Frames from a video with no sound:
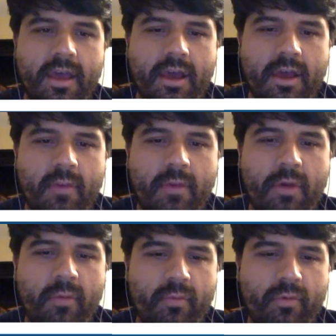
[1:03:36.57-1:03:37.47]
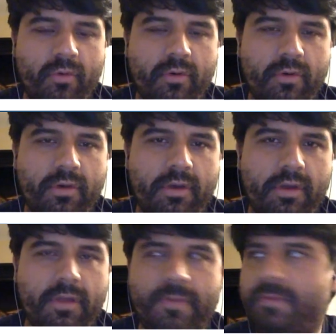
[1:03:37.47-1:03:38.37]
well,
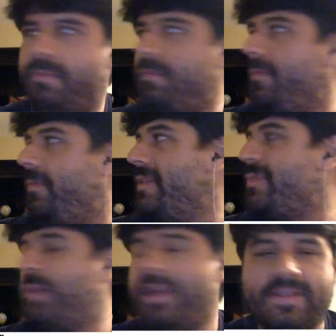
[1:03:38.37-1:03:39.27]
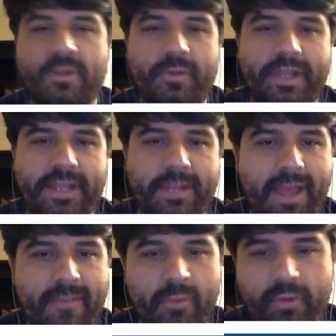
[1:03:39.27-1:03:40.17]
this place is only lit by
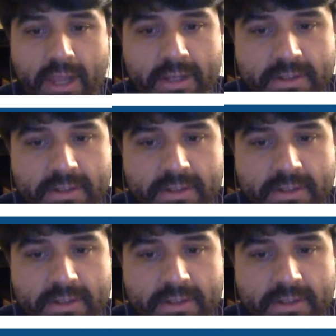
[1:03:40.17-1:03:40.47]
moonlight.